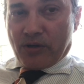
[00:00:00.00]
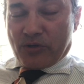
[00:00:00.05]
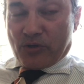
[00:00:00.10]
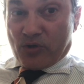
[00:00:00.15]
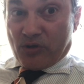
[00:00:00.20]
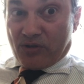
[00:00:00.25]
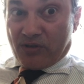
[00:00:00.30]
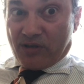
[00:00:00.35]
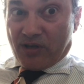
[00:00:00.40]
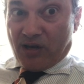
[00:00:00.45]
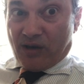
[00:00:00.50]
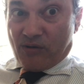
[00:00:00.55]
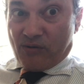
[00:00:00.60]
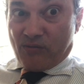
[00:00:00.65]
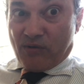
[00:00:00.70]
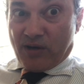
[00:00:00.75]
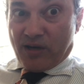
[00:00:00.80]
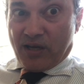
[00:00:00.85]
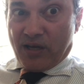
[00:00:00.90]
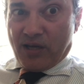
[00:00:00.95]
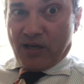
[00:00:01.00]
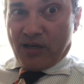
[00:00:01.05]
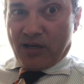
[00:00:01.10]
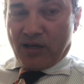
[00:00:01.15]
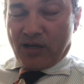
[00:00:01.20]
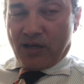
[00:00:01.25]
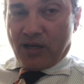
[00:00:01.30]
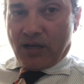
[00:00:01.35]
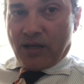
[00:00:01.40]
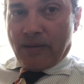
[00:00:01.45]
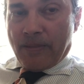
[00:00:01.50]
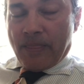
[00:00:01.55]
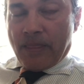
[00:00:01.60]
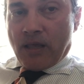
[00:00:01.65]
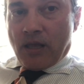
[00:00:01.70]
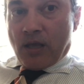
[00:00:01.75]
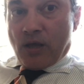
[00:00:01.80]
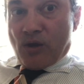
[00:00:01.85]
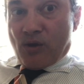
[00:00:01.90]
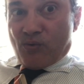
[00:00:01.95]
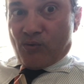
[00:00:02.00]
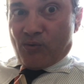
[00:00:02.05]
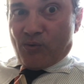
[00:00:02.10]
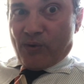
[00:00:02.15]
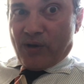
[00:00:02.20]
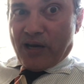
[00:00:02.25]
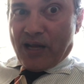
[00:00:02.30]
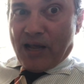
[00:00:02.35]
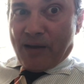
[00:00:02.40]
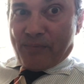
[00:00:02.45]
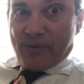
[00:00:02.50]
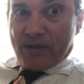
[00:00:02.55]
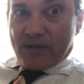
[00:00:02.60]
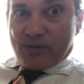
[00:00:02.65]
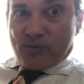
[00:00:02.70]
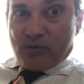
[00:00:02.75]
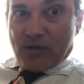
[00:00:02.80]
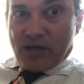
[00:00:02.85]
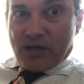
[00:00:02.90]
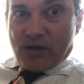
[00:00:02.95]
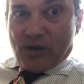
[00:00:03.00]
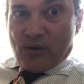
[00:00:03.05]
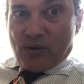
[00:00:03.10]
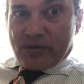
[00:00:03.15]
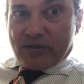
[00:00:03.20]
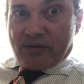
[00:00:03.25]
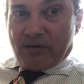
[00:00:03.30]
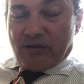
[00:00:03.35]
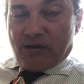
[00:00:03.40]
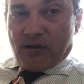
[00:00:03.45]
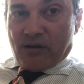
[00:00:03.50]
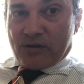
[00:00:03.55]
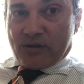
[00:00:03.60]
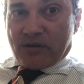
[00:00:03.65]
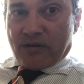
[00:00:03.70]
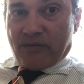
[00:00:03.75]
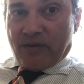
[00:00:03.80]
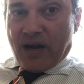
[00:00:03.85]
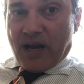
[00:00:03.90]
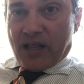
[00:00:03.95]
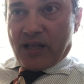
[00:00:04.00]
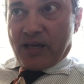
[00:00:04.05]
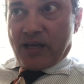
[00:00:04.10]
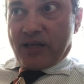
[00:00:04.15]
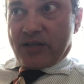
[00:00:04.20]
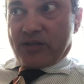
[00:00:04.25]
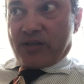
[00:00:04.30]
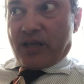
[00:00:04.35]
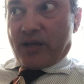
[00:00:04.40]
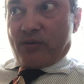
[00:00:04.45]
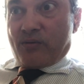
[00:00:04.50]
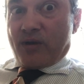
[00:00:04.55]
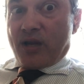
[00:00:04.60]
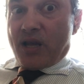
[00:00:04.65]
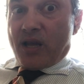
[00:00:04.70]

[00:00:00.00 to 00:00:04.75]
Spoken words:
it's just kind of one heat. Well, what happens when it goes to the ultraviolet is like,